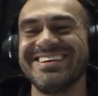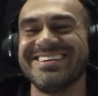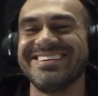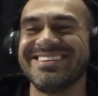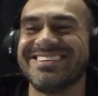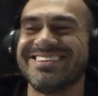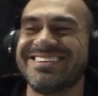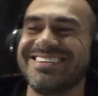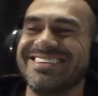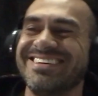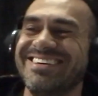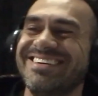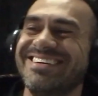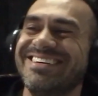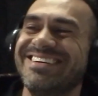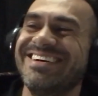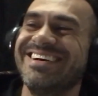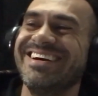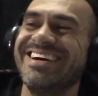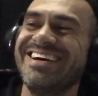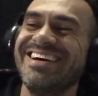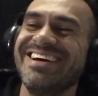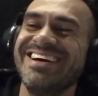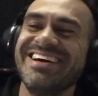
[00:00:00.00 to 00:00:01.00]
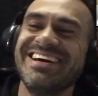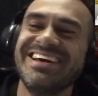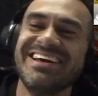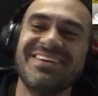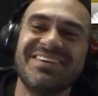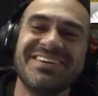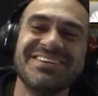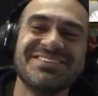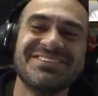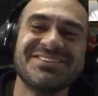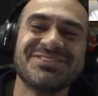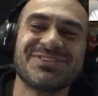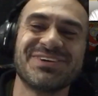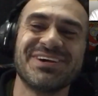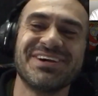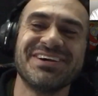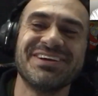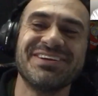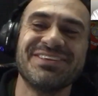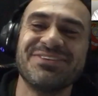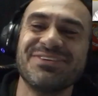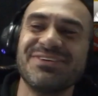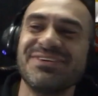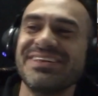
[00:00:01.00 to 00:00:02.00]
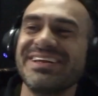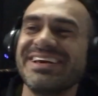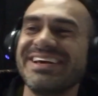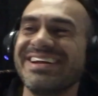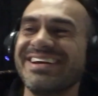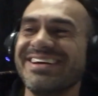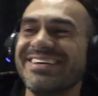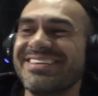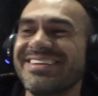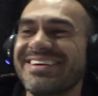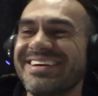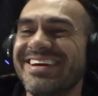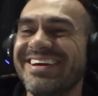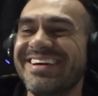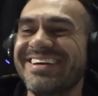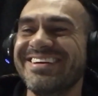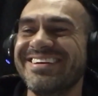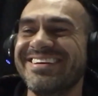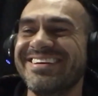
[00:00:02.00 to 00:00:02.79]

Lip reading: So anyways, just wanted to throw that out there.